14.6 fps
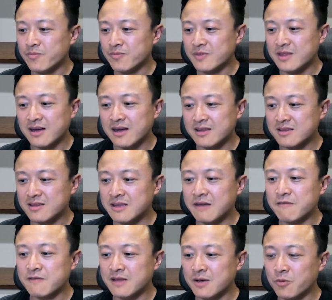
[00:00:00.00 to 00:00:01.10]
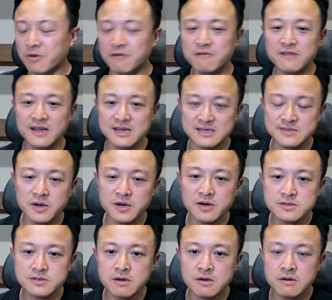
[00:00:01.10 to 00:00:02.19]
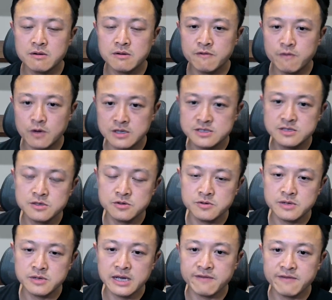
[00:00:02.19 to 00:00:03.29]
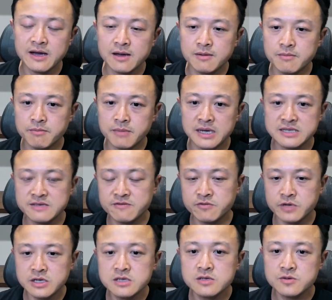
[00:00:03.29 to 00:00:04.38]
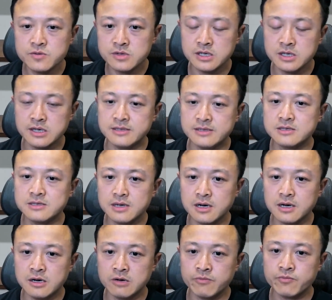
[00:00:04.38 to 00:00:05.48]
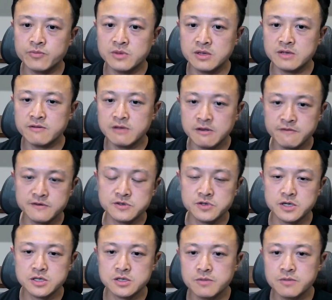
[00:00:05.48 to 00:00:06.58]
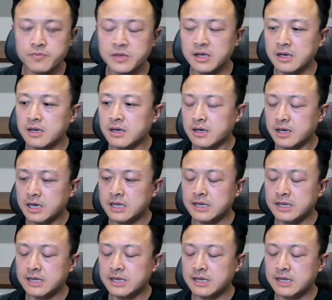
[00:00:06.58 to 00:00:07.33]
that definitely won't fly as well. So for us to have that massive reach, we need the infrastructure. And